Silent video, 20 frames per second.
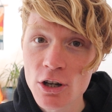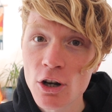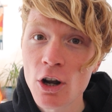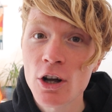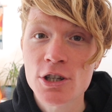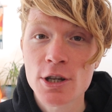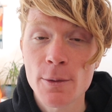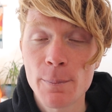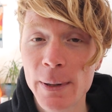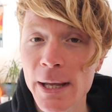and
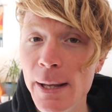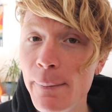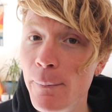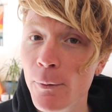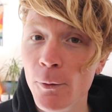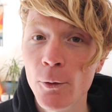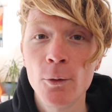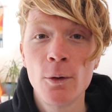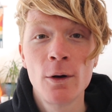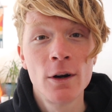lots of
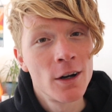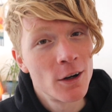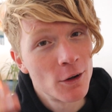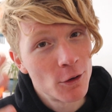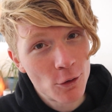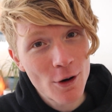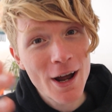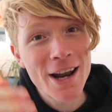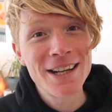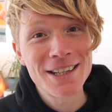people
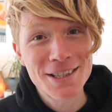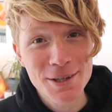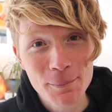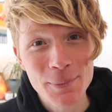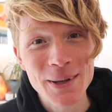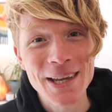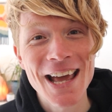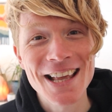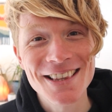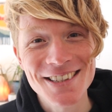ready to
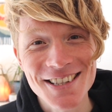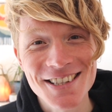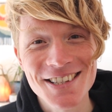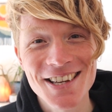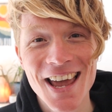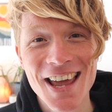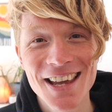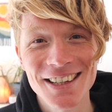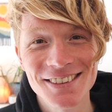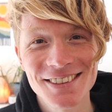be
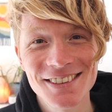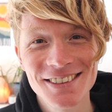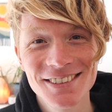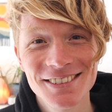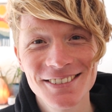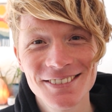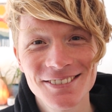entertained.